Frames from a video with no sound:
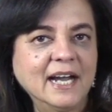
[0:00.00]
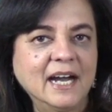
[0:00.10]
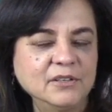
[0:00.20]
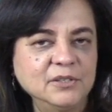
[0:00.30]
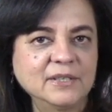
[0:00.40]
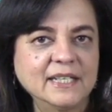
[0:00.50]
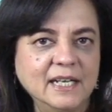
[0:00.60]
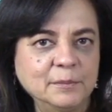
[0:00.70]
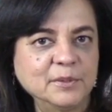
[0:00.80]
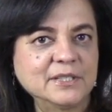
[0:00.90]
how you can
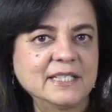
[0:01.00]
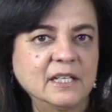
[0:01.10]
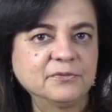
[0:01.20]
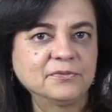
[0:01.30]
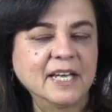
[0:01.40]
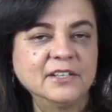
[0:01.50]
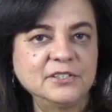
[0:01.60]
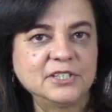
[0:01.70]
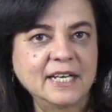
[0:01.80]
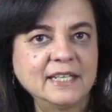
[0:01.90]
help yourself
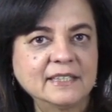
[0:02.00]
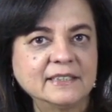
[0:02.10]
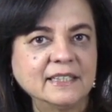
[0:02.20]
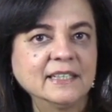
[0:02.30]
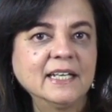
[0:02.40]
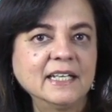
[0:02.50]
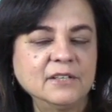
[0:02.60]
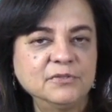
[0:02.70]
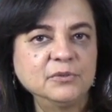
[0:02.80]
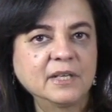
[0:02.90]
energetically
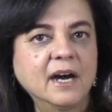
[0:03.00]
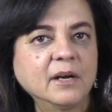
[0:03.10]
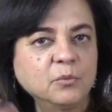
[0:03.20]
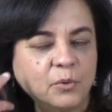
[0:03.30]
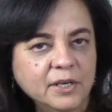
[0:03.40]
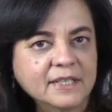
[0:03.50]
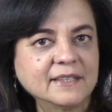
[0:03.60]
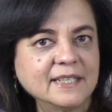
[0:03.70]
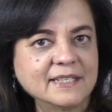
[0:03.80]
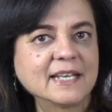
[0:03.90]
if you can't work
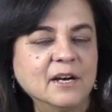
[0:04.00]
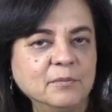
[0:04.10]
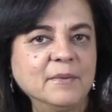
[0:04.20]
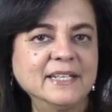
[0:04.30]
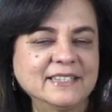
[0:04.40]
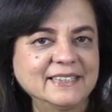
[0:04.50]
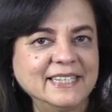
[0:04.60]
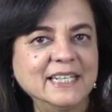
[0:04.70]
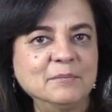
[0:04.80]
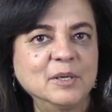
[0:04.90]
things out
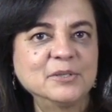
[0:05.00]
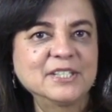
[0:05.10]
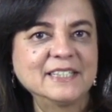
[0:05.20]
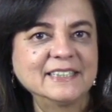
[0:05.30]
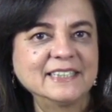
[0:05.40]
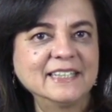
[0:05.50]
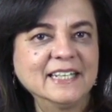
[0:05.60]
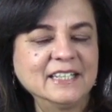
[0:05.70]
mentally and emotionally.